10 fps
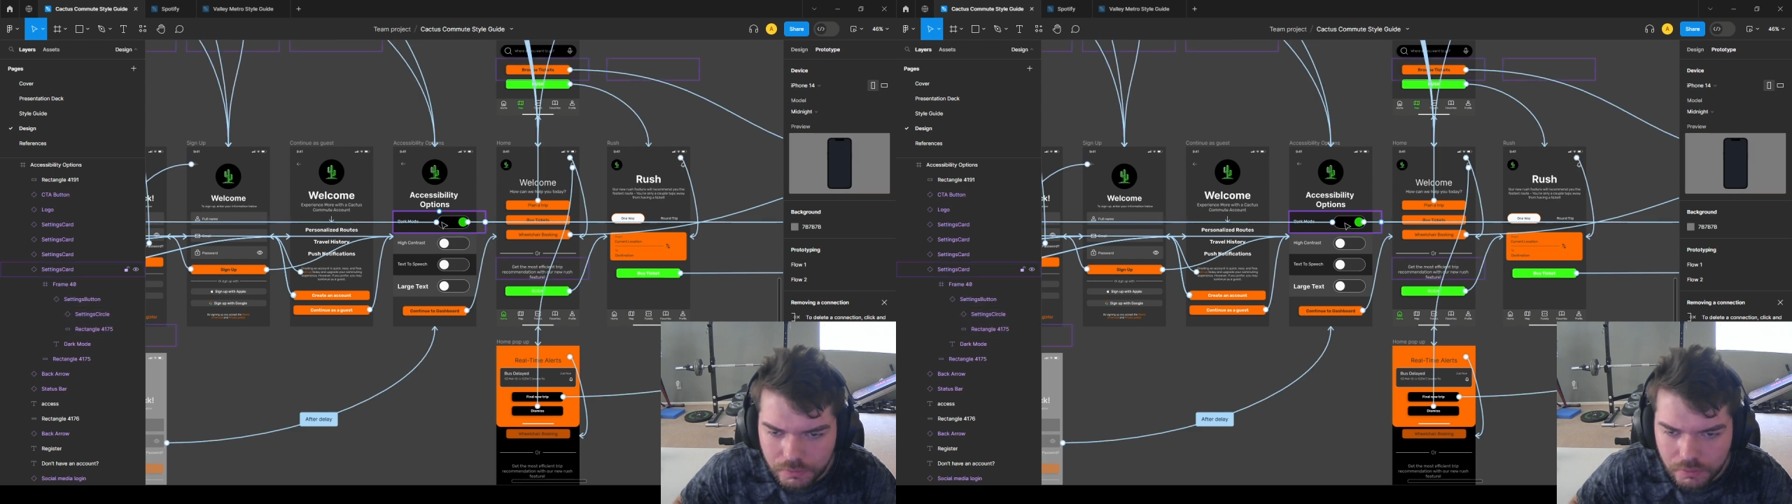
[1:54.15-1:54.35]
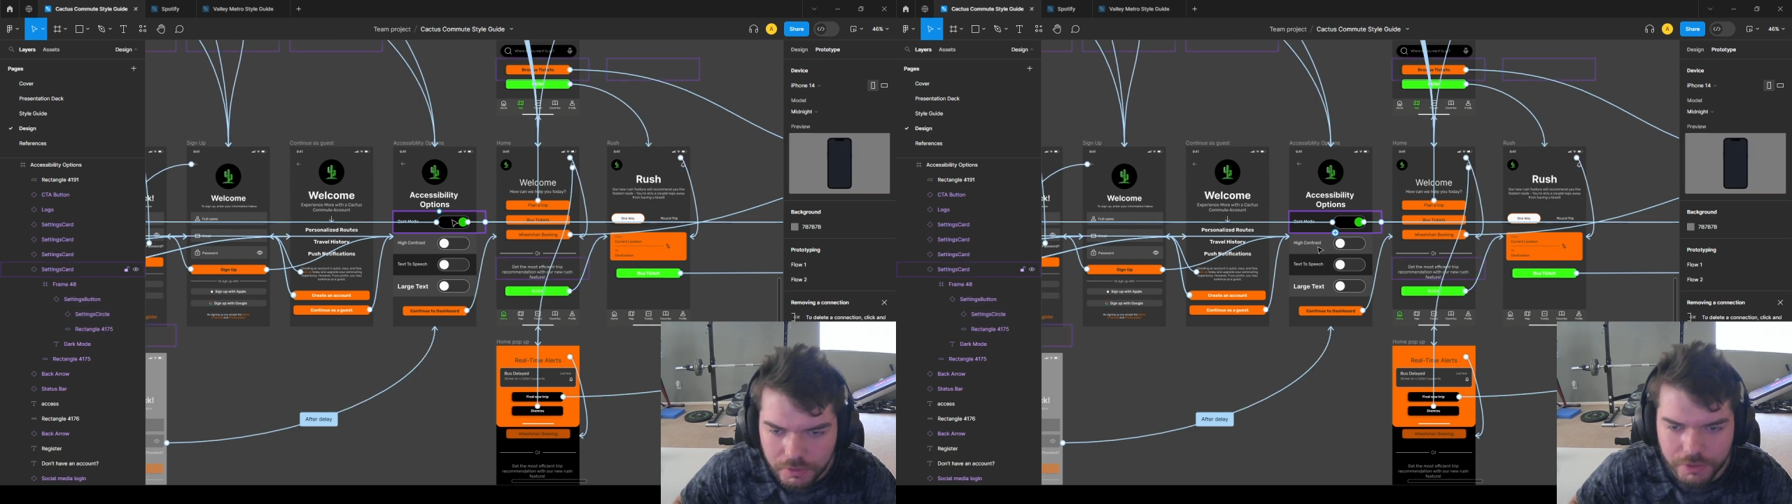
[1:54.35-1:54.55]

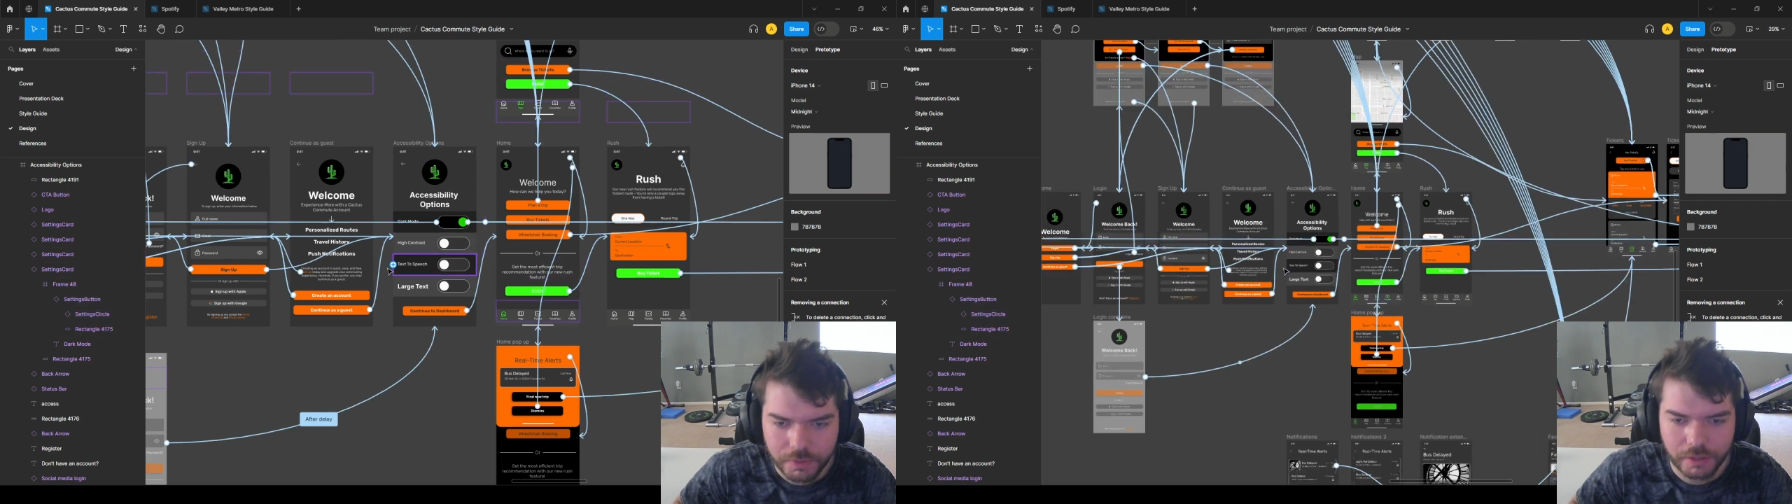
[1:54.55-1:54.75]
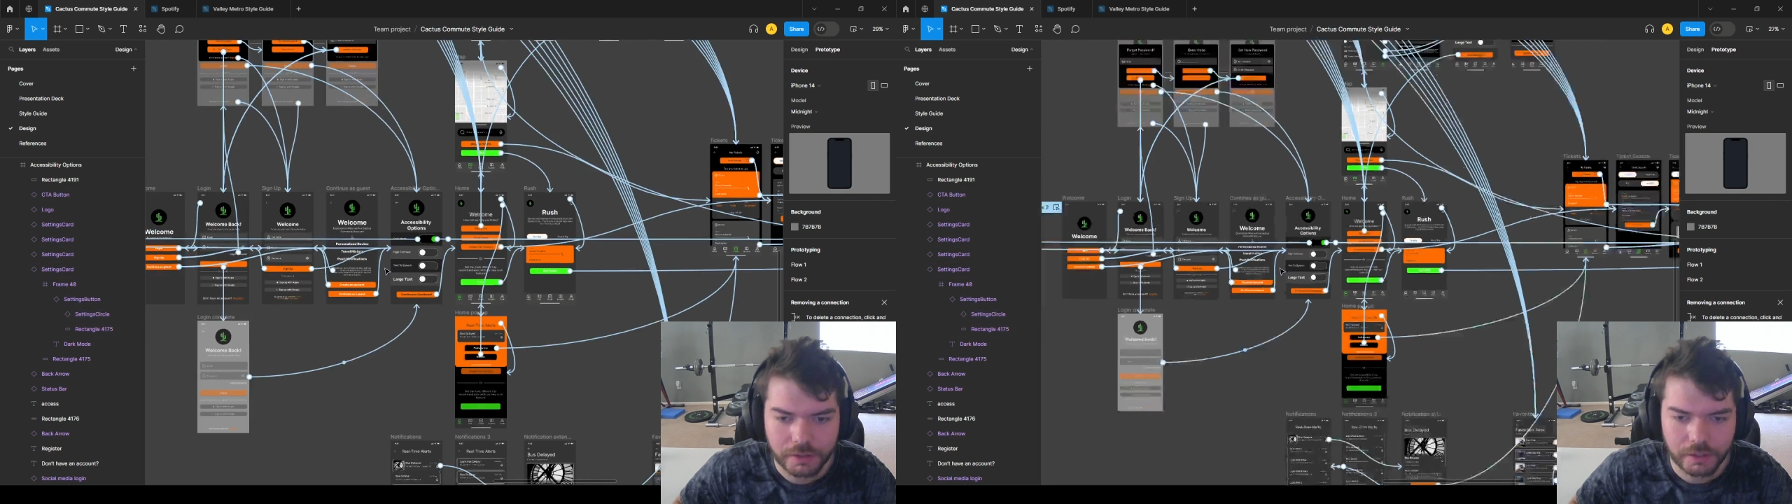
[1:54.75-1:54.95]
This
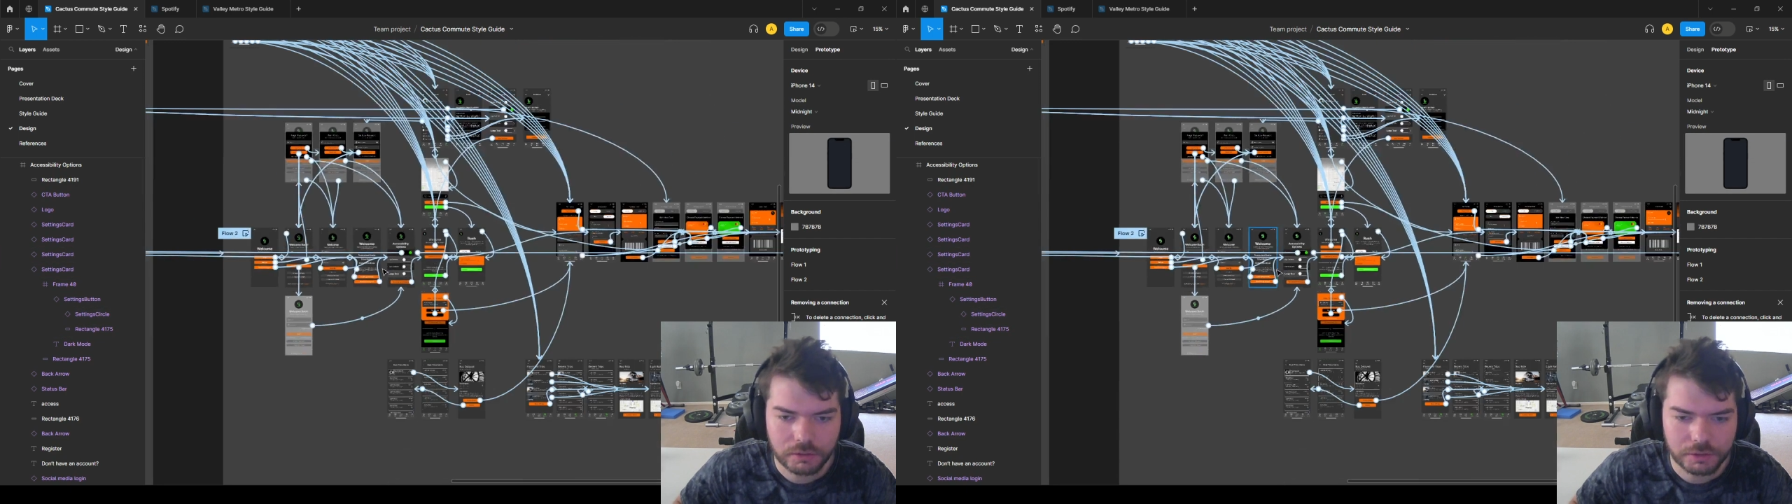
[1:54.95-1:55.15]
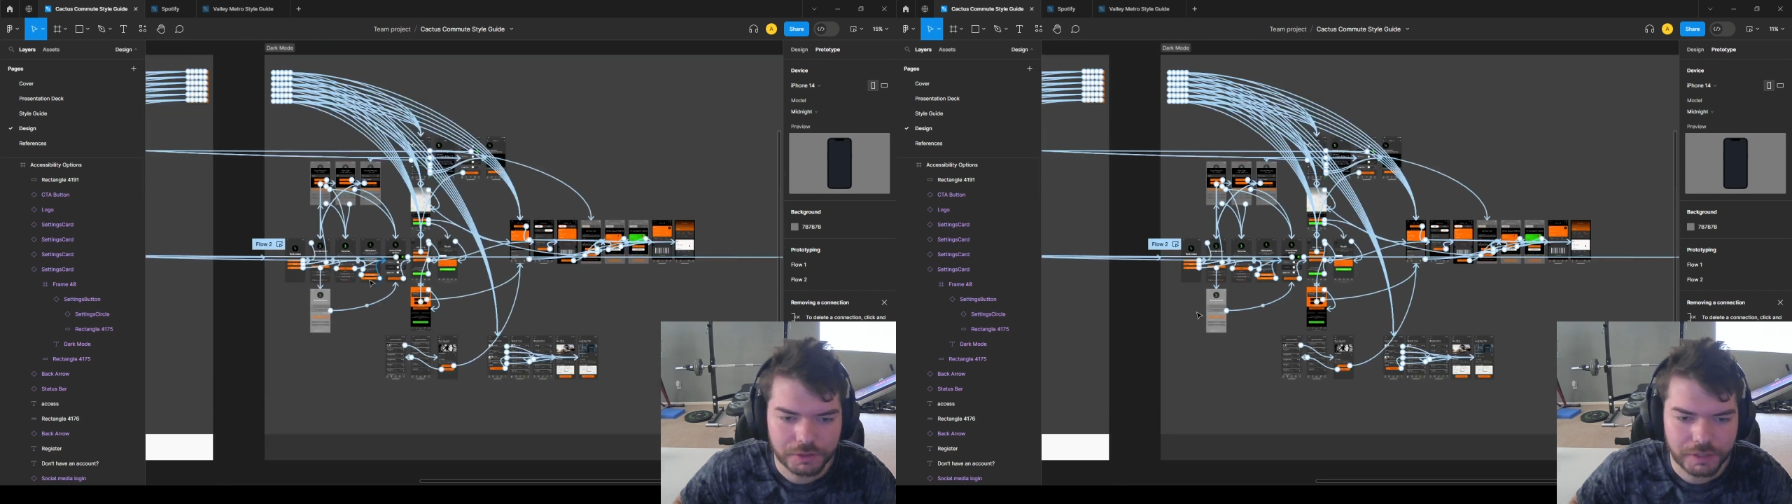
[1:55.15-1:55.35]
rectangle
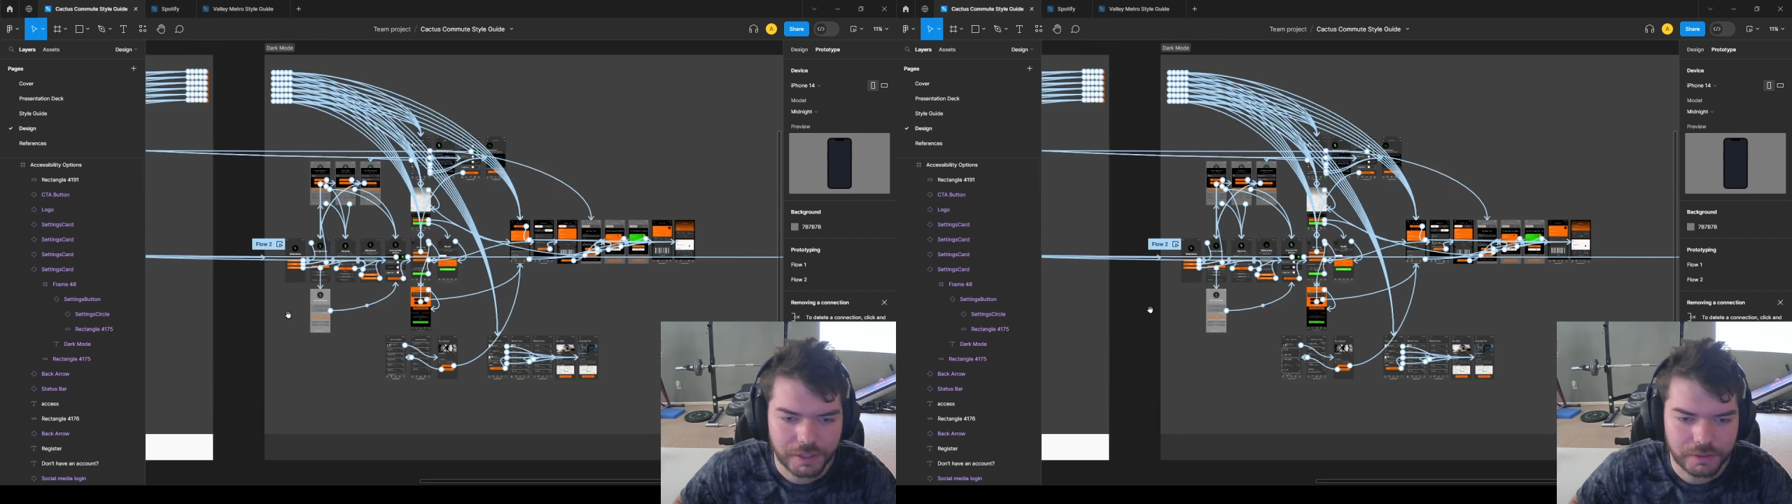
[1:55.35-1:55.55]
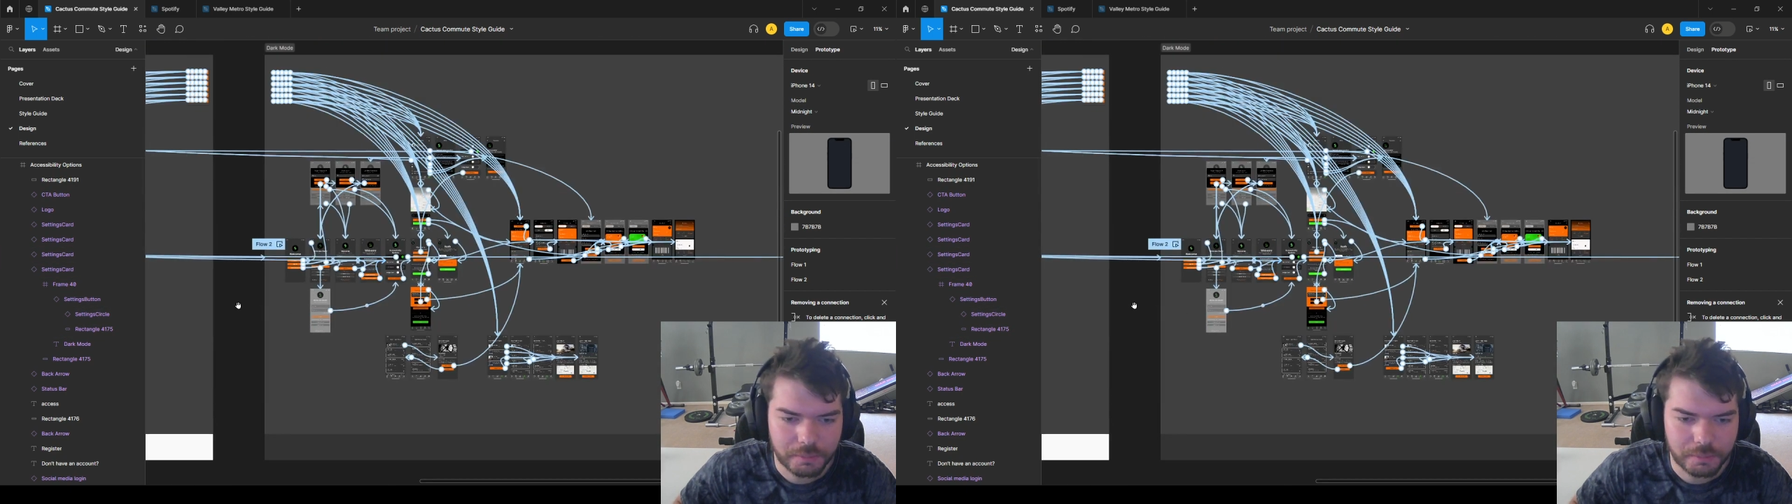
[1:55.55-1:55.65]
just takes them